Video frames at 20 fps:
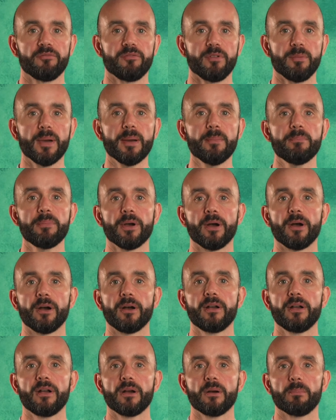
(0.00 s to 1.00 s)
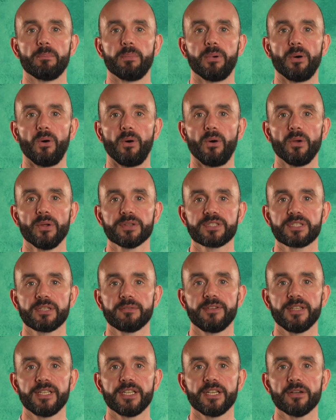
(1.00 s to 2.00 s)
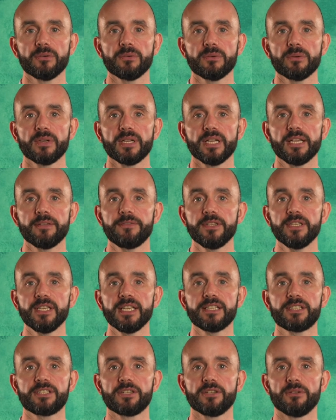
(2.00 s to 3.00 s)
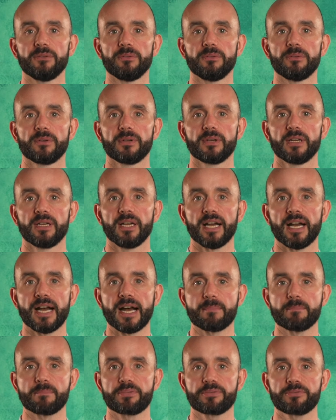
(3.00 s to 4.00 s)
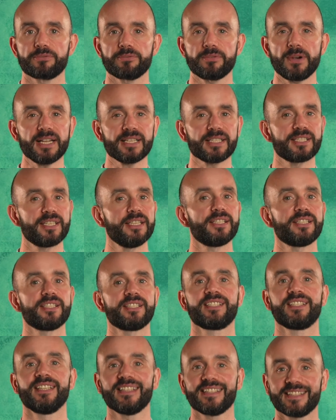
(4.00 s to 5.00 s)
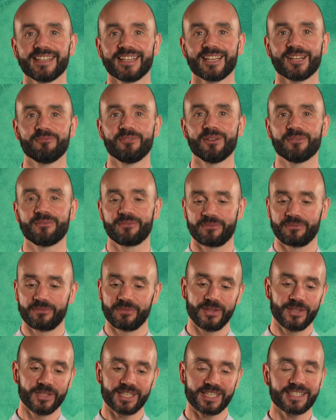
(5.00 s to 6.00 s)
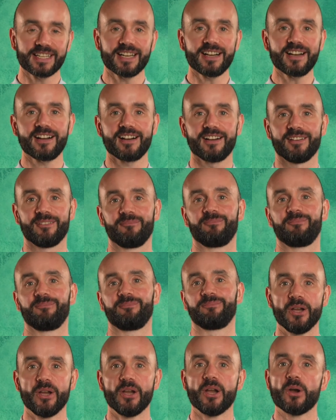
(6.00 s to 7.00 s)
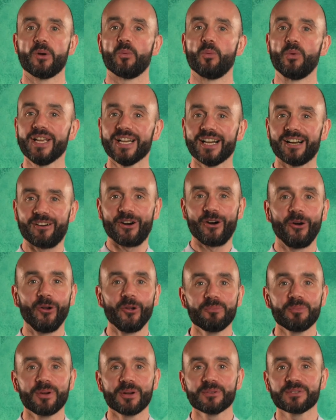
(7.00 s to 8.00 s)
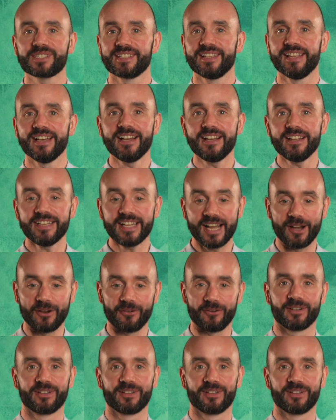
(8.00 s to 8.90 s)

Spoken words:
Remember, pause the video if you need to and practice sitting with the guitar. We are almost there now.